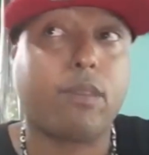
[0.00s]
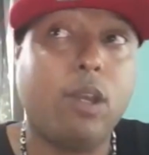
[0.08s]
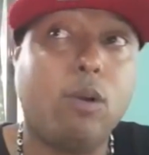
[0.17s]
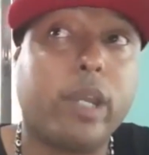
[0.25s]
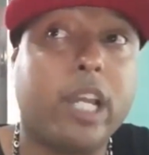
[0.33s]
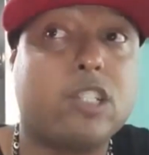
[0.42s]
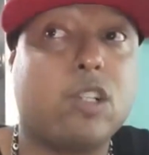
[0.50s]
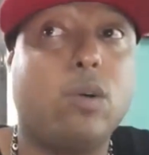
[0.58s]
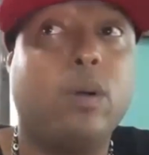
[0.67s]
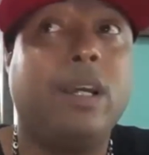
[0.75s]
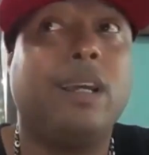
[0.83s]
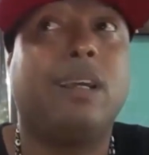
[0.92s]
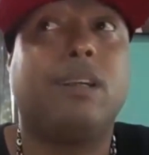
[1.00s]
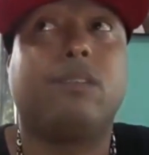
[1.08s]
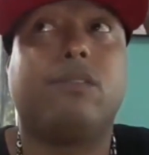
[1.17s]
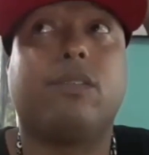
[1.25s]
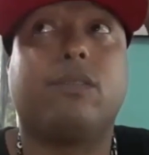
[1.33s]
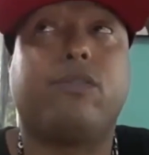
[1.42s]
Okay, so
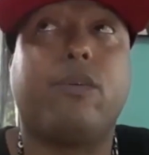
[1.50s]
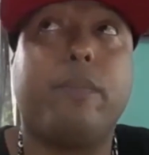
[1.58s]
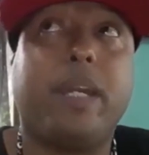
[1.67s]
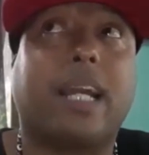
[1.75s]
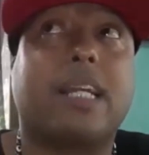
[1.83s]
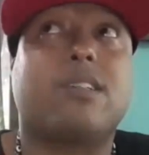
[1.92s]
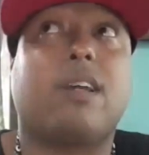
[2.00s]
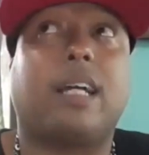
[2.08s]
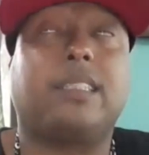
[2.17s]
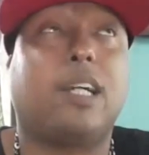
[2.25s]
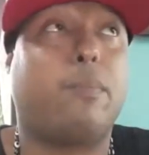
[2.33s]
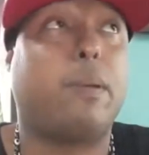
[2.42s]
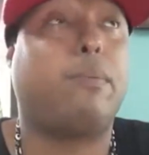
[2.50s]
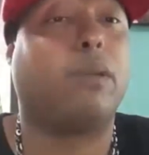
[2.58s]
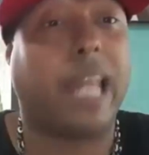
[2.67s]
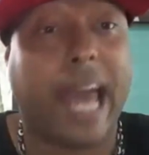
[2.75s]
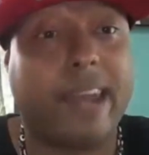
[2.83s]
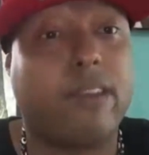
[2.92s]
for me, I guess I tell
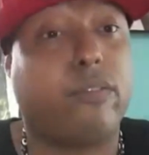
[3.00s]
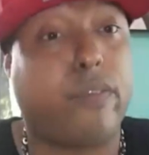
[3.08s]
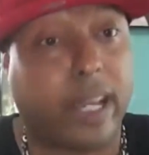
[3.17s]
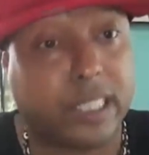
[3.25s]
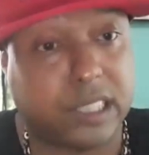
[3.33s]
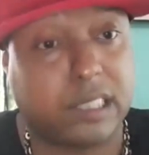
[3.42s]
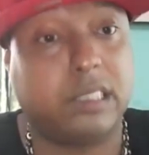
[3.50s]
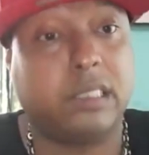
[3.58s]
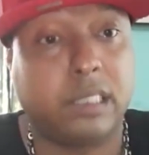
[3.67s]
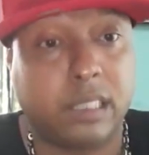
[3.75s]
people Latin affection